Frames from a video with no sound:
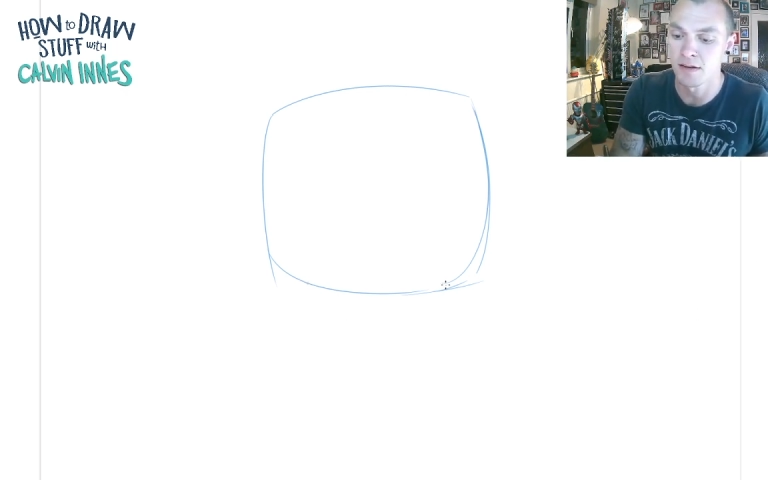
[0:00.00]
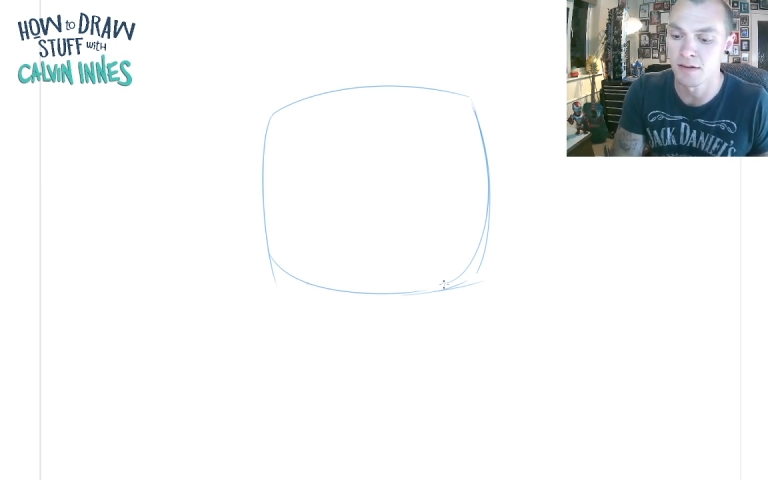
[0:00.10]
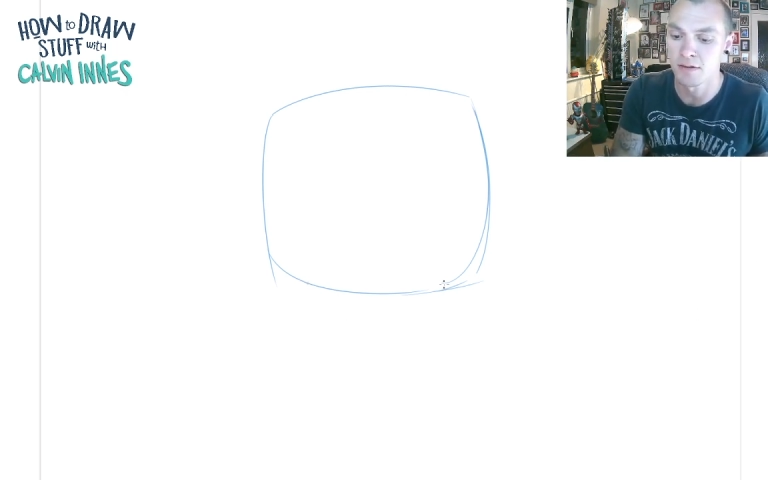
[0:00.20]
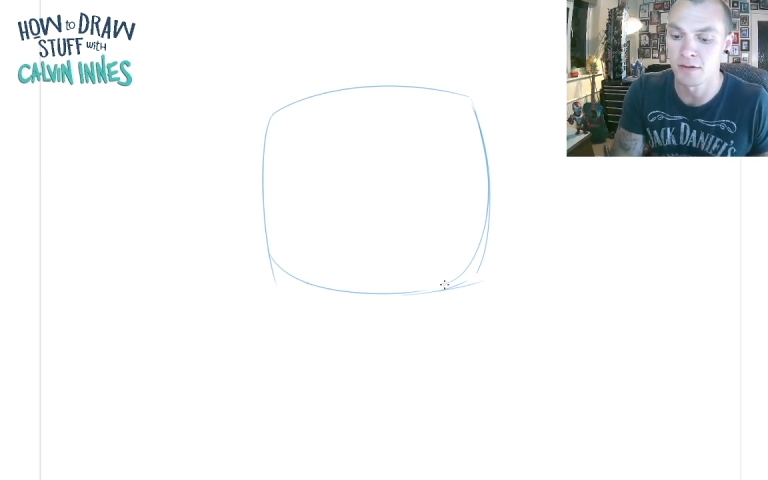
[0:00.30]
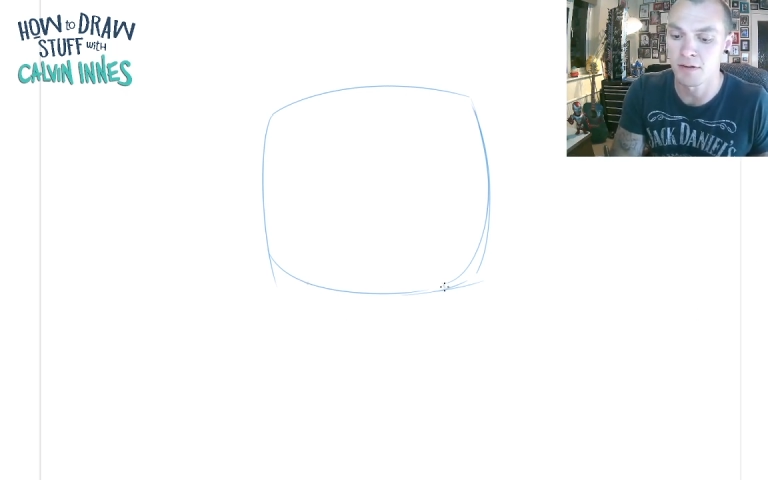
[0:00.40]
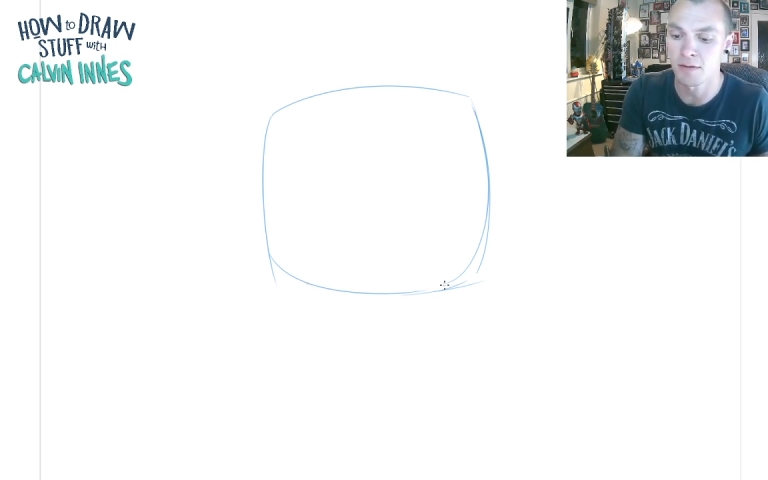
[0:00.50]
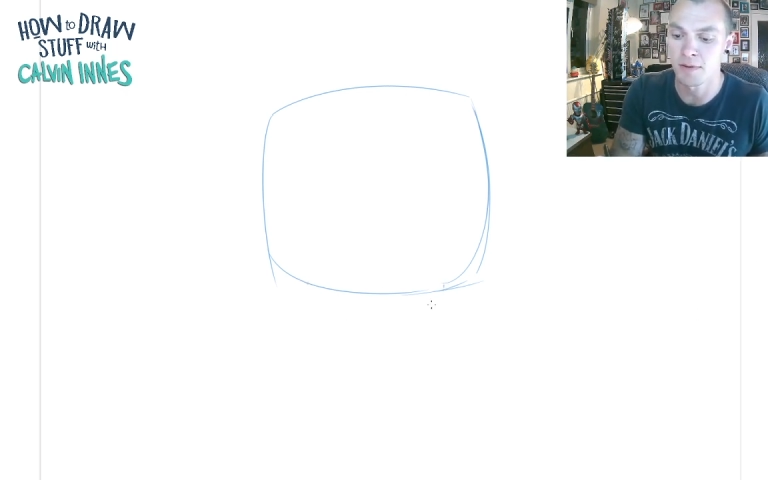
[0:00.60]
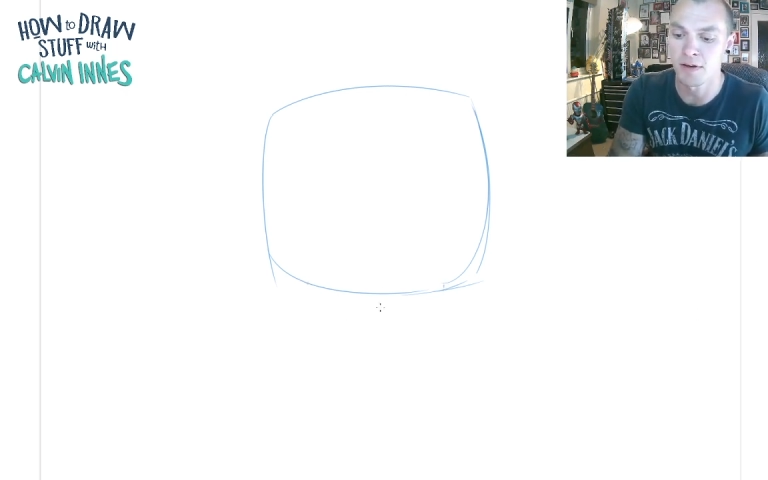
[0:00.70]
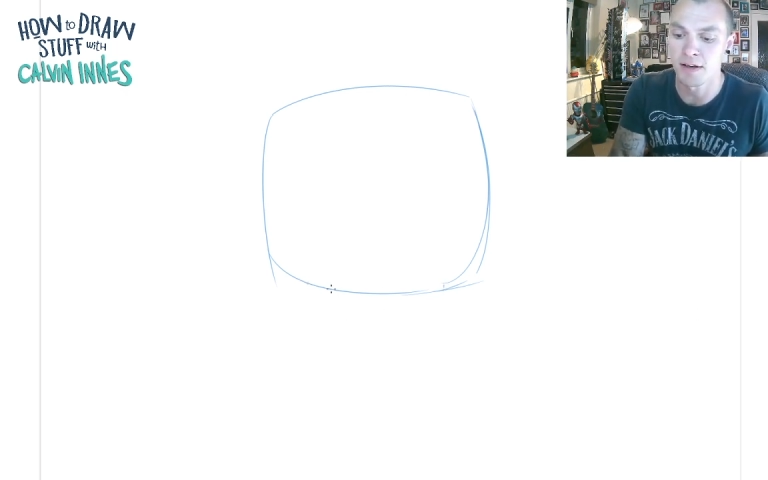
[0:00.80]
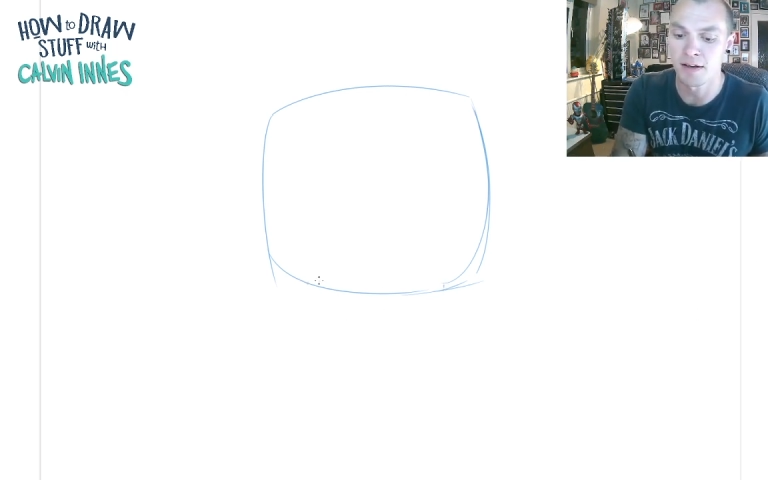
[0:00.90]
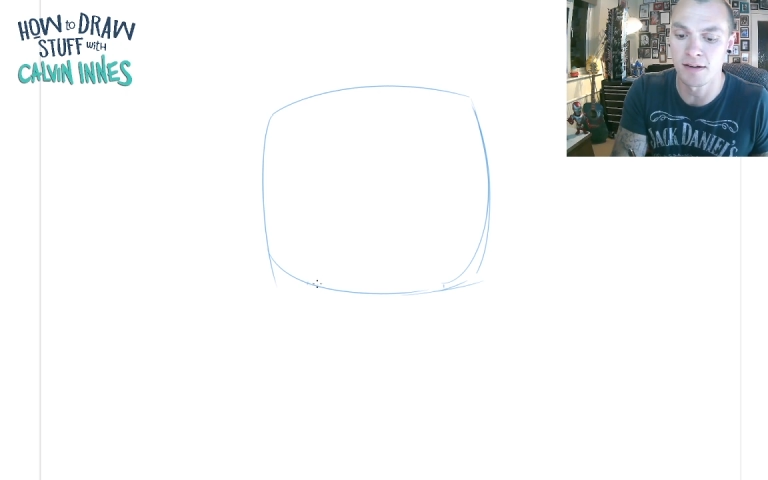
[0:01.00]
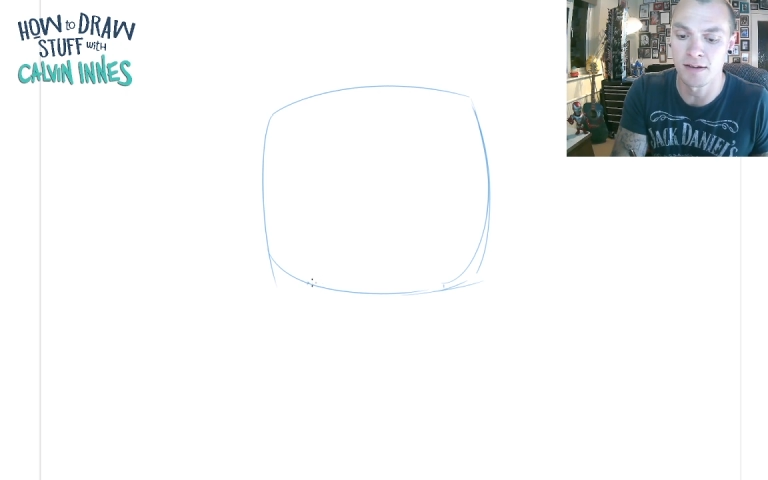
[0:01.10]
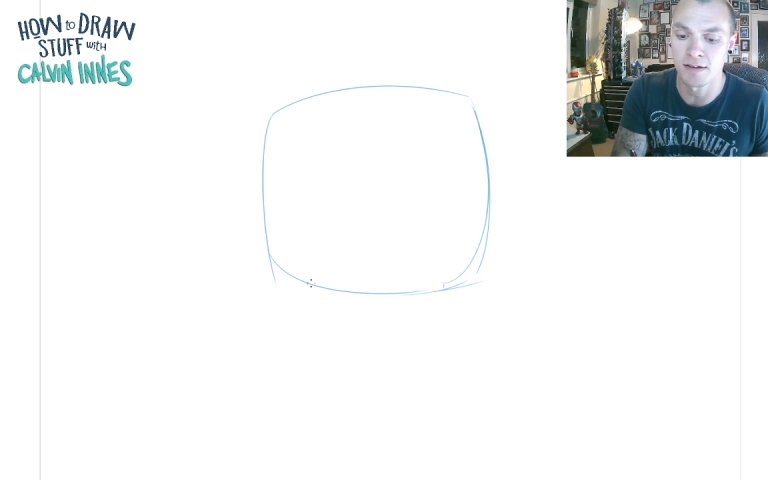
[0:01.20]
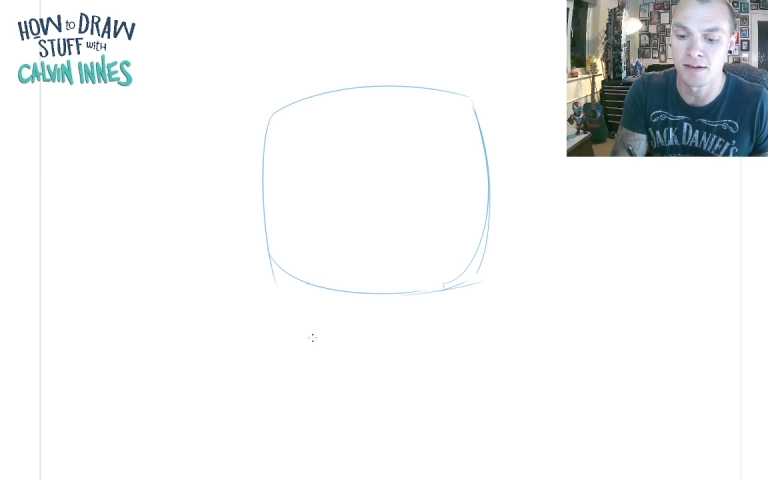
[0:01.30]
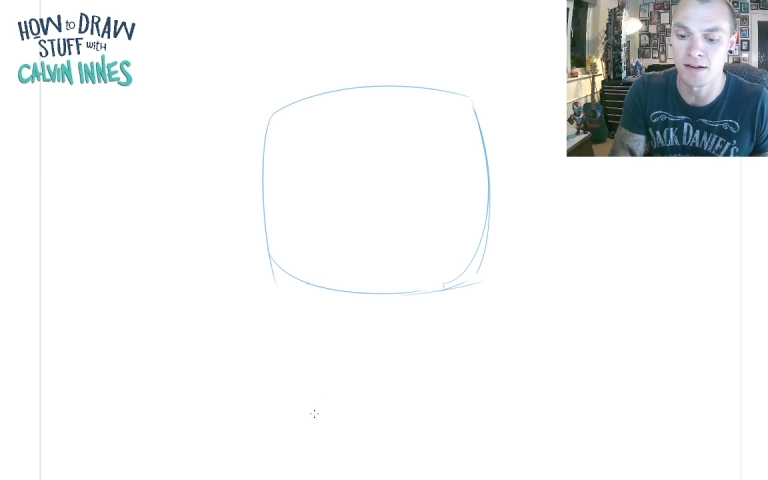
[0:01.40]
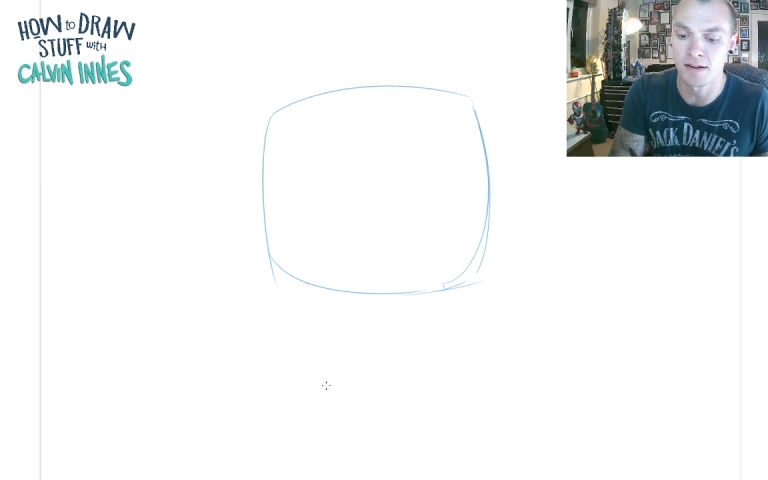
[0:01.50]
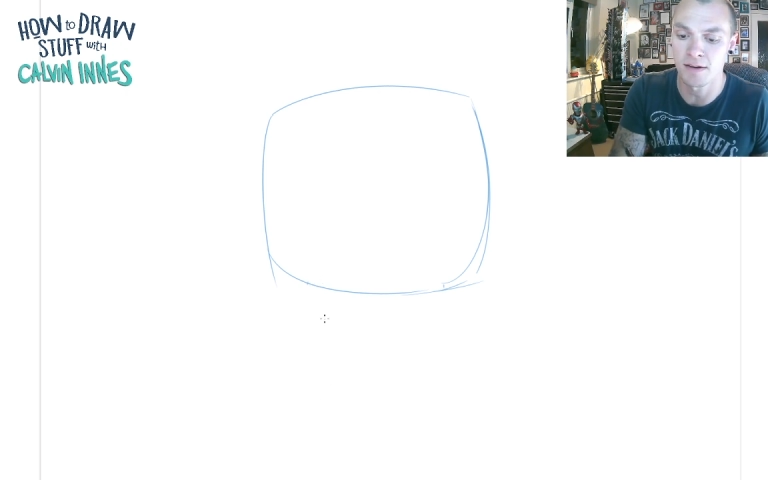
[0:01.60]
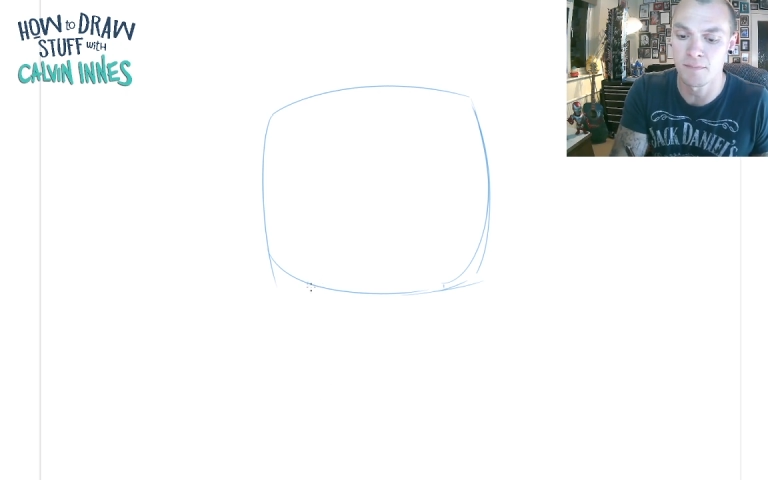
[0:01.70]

to around about here and here.